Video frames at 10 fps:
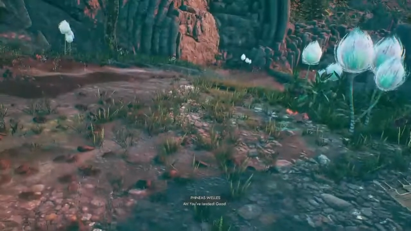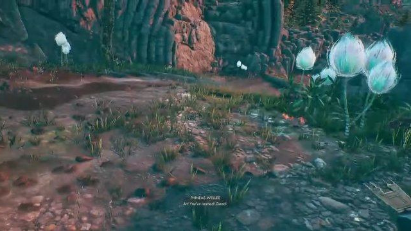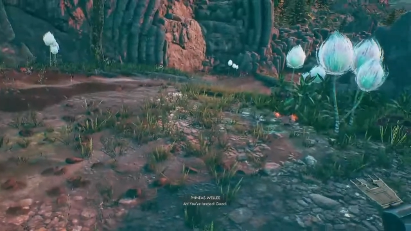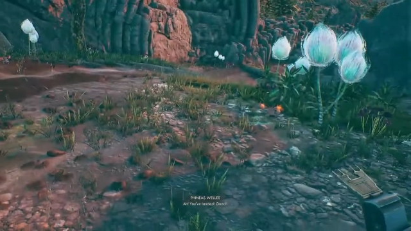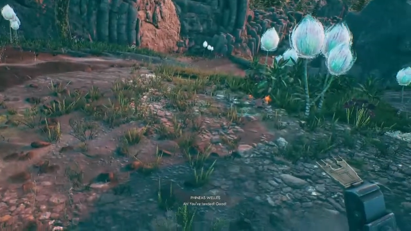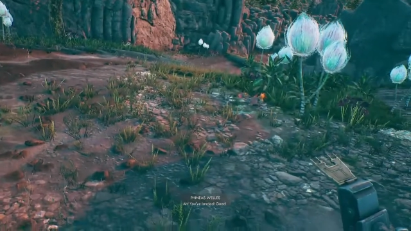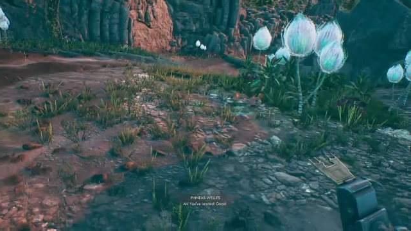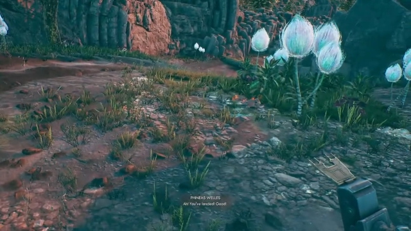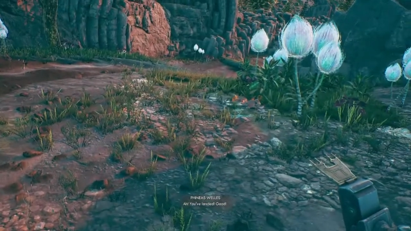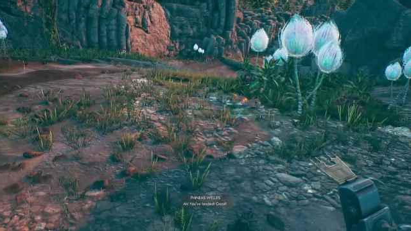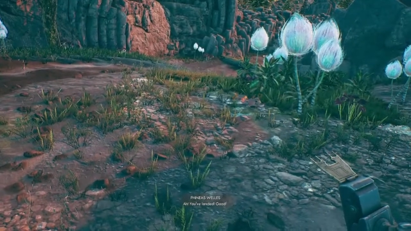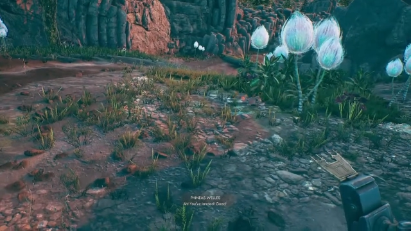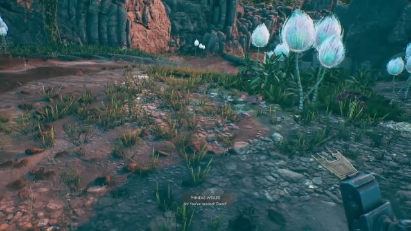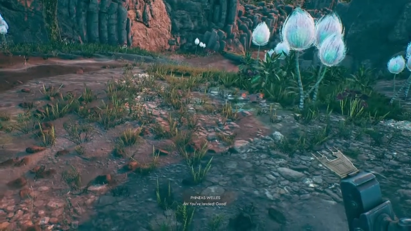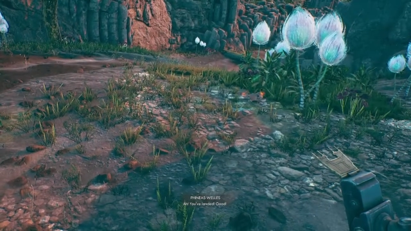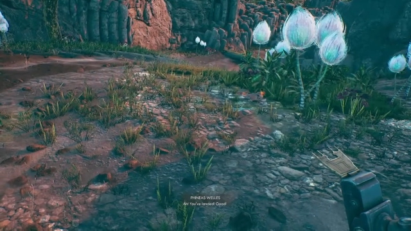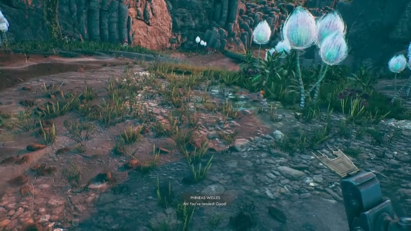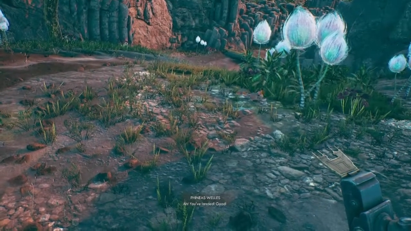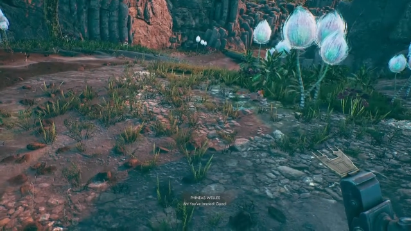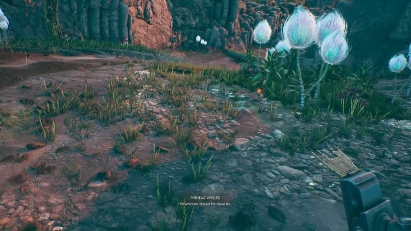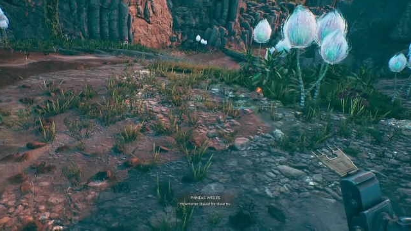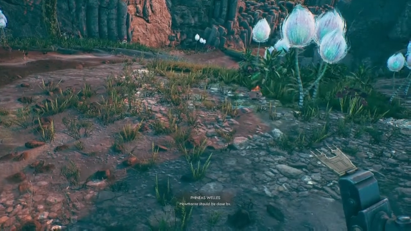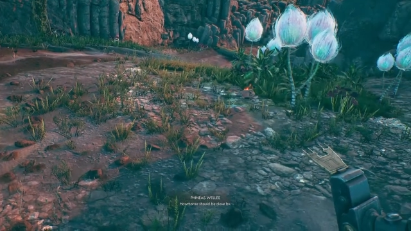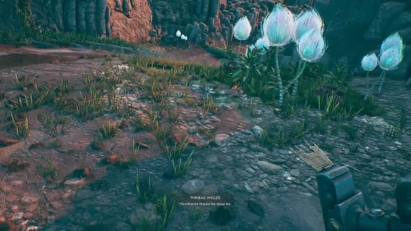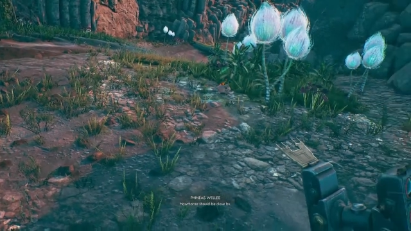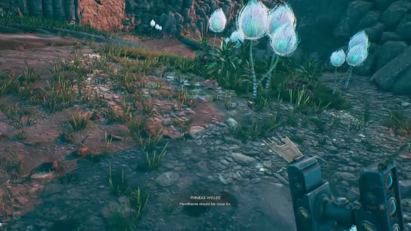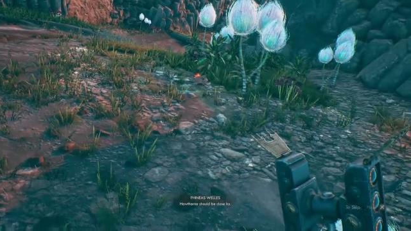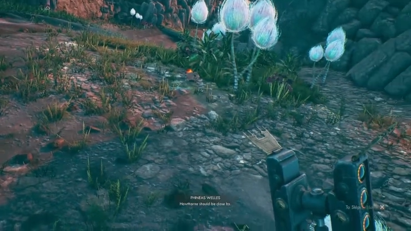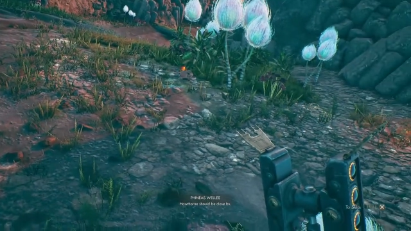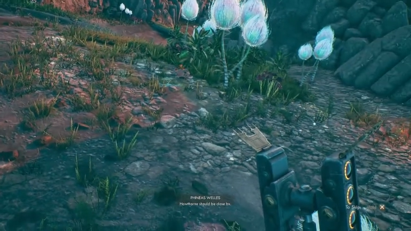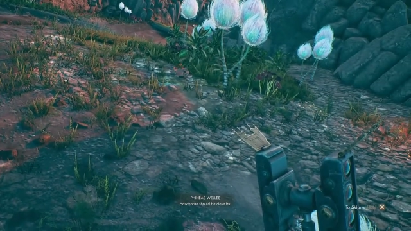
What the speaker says: No face is visible, so there are no lips to read.